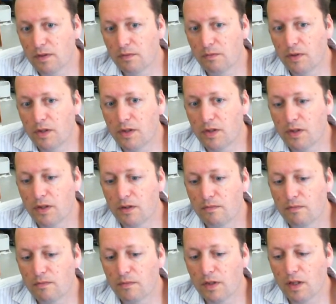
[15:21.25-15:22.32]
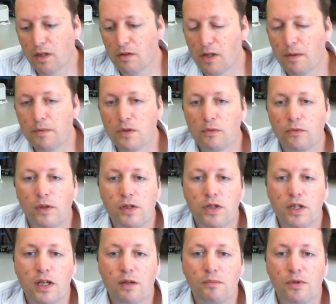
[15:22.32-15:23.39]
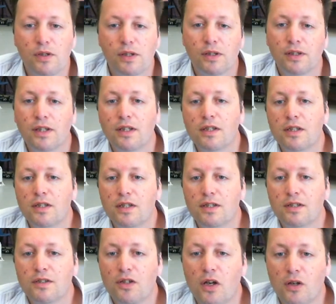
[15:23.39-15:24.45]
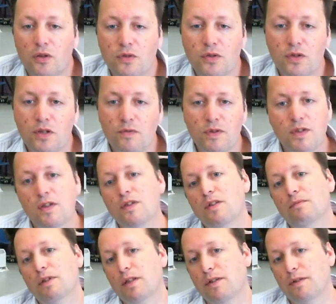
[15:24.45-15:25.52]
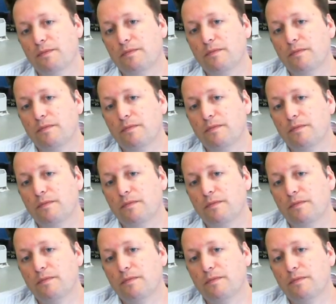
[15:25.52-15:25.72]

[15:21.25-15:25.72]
which keeps on fleshing out my titles on every system list.